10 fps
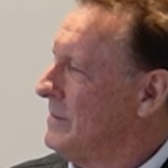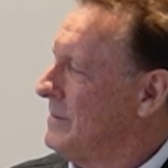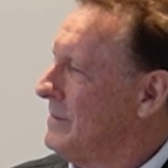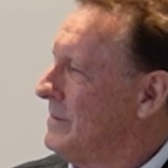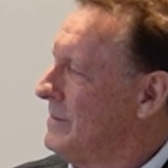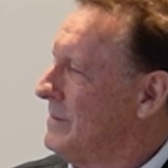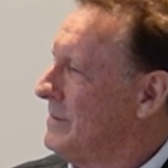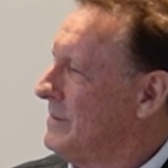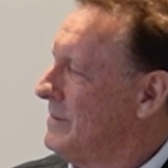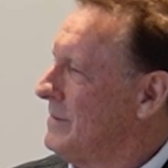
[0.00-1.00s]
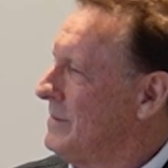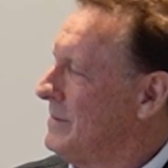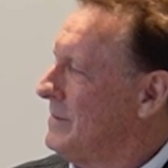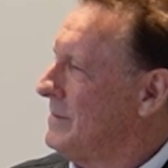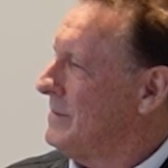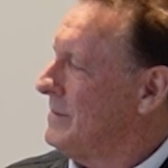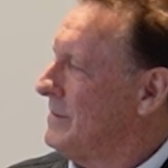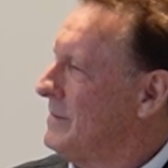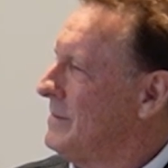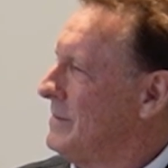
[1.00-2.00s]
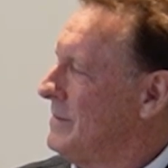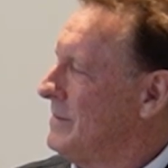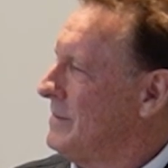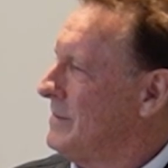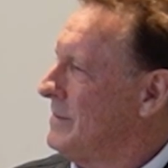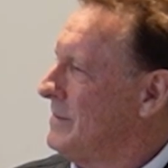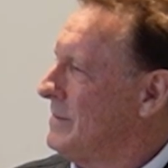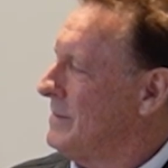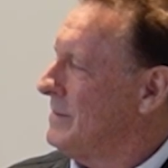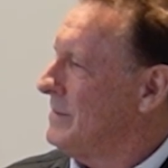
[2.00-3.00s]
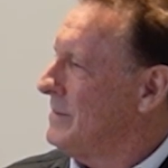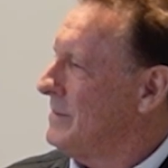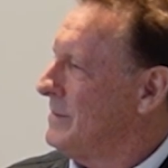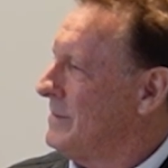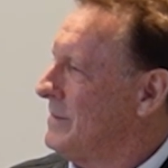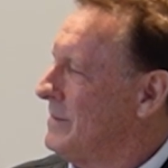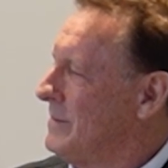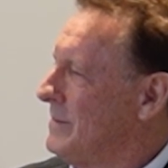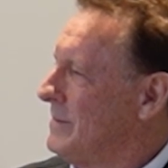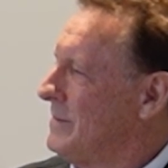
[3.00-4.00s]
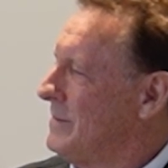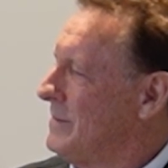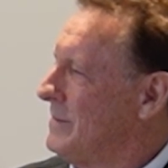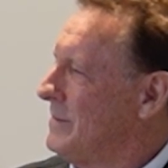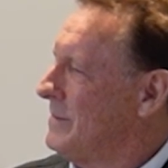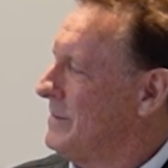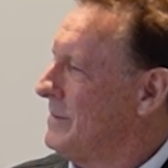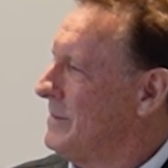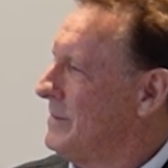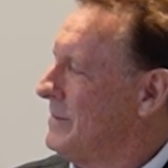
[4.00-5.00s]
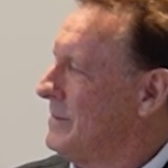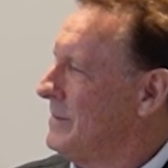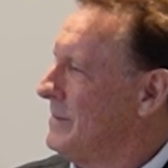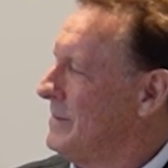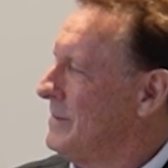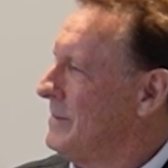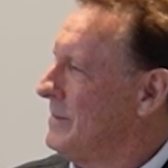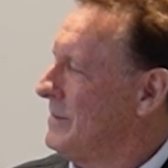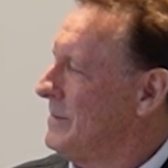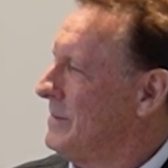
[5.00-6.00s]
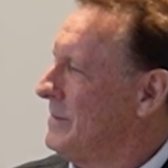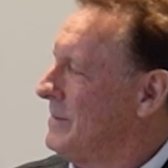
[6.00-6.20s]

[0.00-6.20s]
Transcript: This person isn't speaking.